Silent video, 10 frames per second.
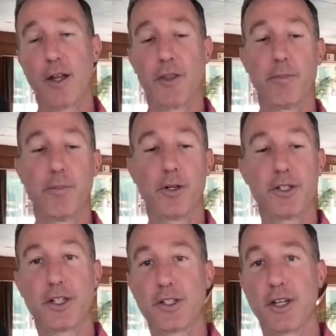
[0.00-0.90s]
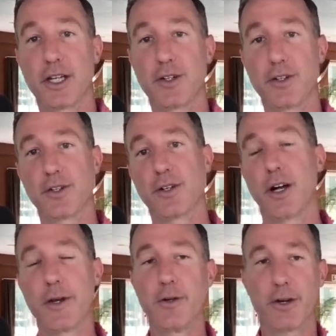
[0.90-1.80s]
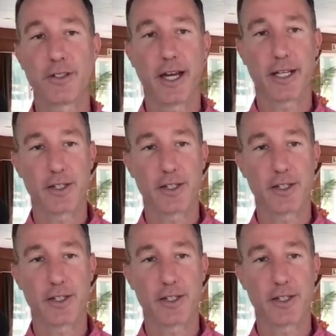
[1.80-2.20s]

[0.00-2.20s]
the Bullish exchange on the New York Stock